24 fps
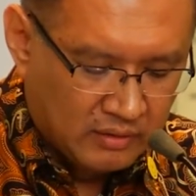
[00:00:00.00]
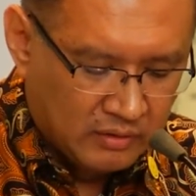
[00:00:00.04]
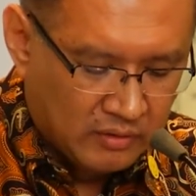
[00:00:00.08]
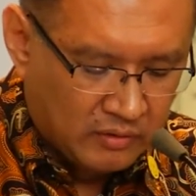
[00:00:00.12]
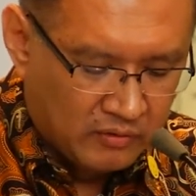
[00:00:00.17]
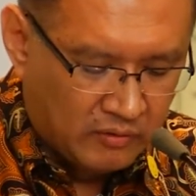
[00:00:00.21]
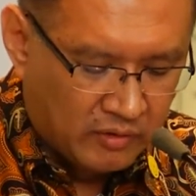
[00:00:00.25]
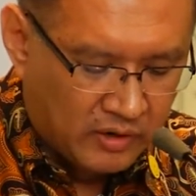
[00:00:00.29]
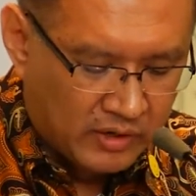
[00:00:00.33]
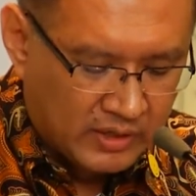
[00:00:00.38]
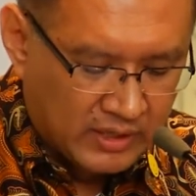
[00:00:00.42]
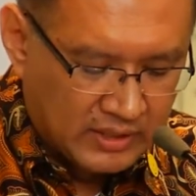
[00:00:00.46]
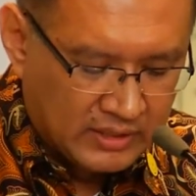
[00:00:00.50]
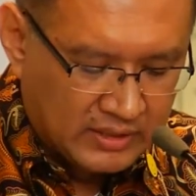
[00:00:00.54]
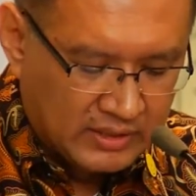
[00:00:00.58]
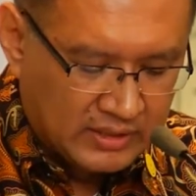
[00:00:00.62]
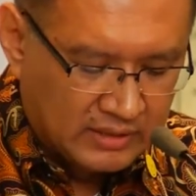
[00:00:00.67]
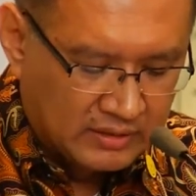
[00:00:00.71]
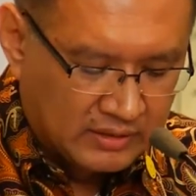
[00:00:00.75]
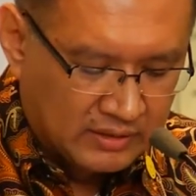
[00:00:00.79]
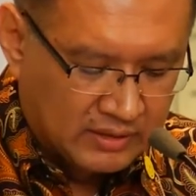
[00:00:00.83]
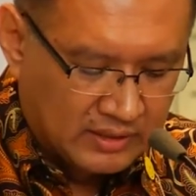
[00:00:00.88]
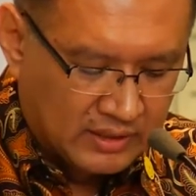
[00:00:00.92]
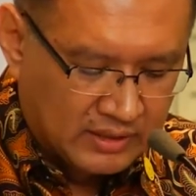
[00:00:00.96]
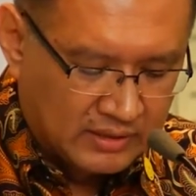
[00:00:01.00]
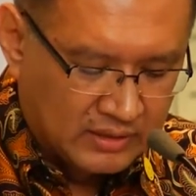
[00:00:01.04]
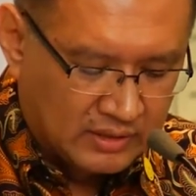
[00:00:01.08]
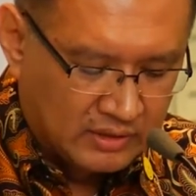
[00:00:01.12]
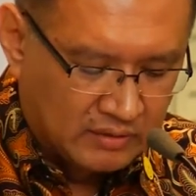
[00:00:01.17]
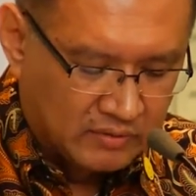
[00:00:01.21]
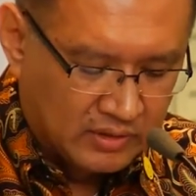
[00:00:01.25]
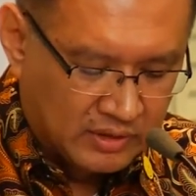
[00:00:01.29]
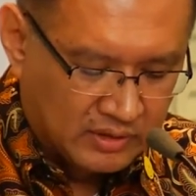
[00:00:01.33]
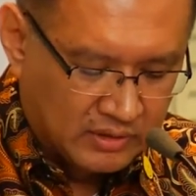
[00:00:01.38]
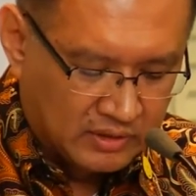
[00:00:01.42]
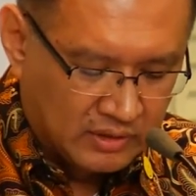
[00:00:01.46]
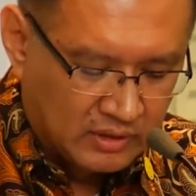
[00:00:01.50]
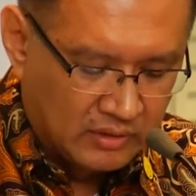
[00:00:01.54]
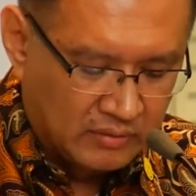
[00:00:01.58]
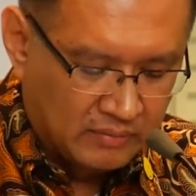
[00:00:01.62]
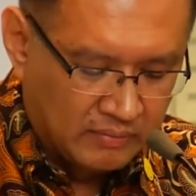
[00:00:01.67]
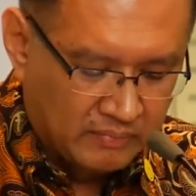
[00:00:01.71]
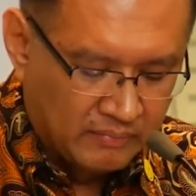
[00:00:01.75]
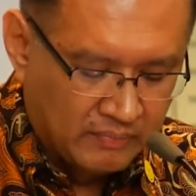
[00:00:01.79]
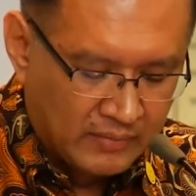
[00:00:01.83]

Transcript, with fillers: for this international workshop.